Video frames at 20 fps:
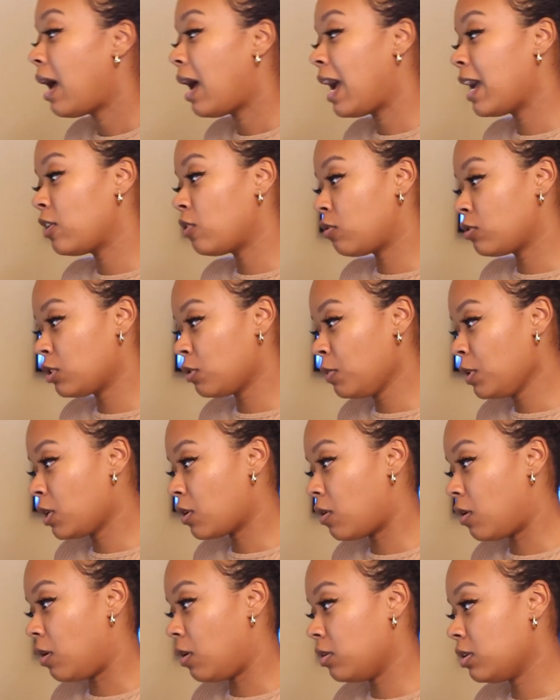I had also
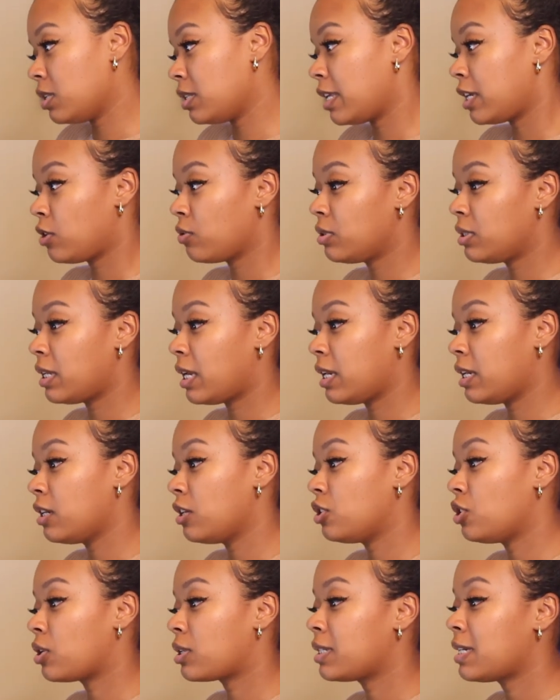recalled that you stated
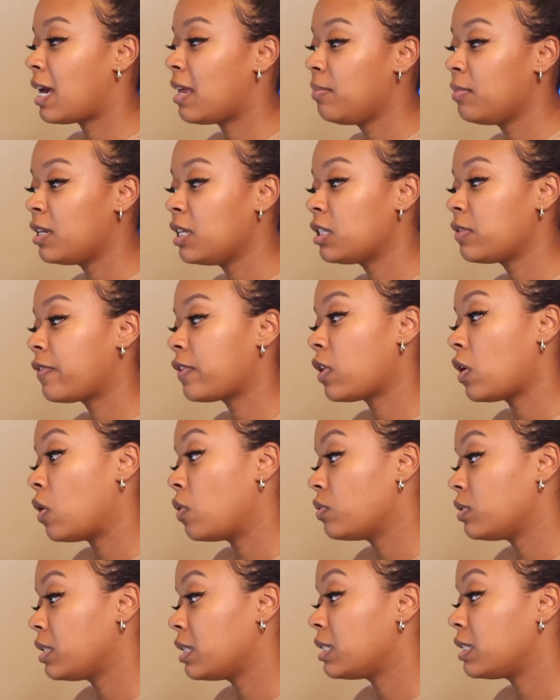it took 10 minutes for the
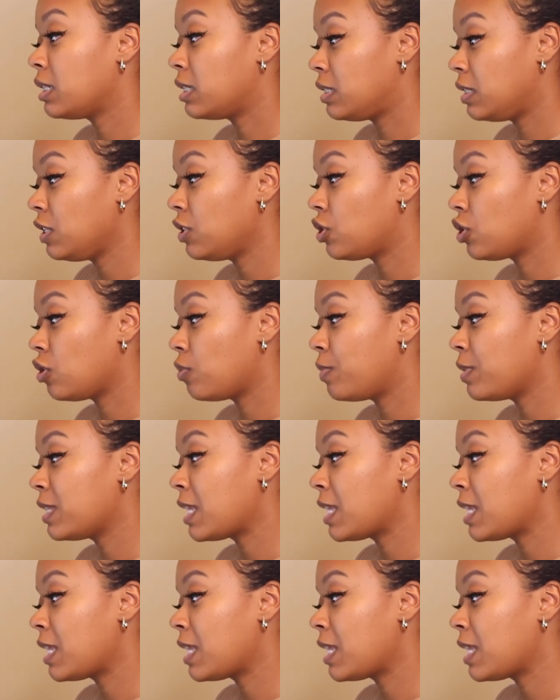hostess to seat you,